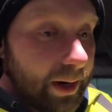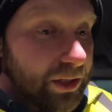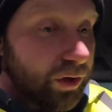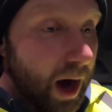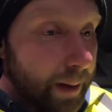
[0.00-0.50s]
my
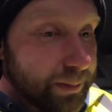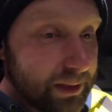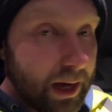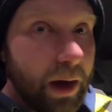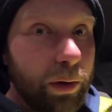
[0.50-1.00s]

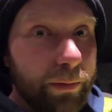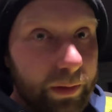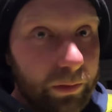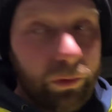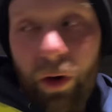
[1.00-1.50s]
straps out of
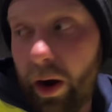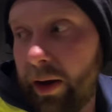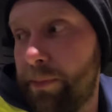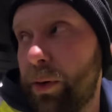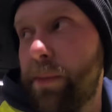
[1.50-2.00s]
this
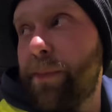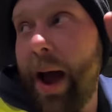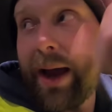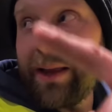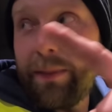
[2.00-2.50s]
truck, put it
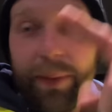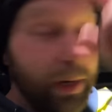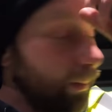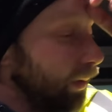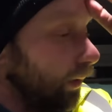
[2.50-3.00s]
back in the
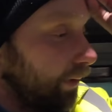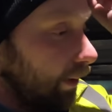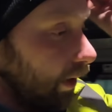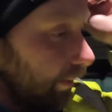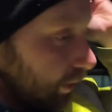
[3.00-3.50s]
Peterbilt that
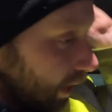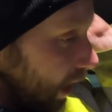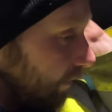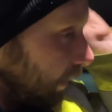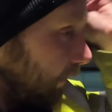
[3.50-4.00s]
I'm going to be
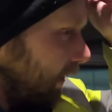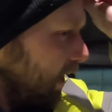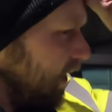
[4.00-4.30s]
driving.